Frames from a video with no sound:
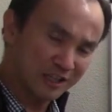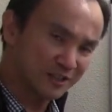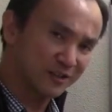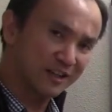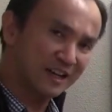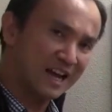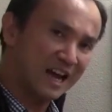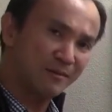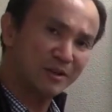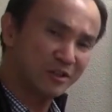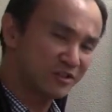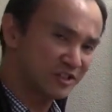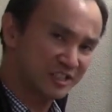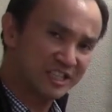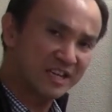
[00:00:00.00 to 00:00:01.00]
So allow me to
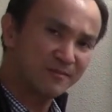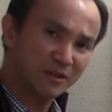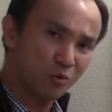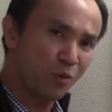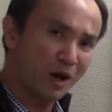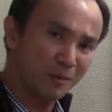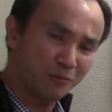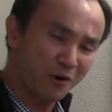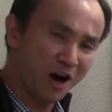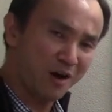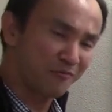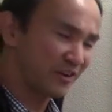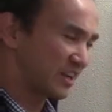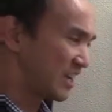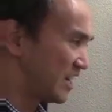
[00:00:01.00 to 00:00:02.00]
just keep it one problem
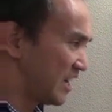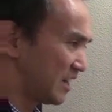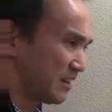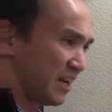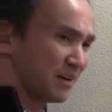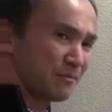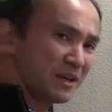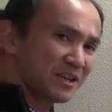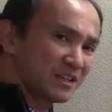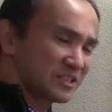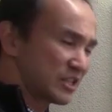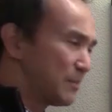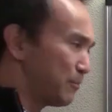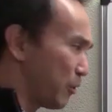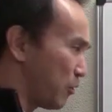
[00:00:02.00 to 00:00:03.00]
right here and make it
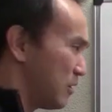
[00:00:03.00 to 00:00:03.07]
simple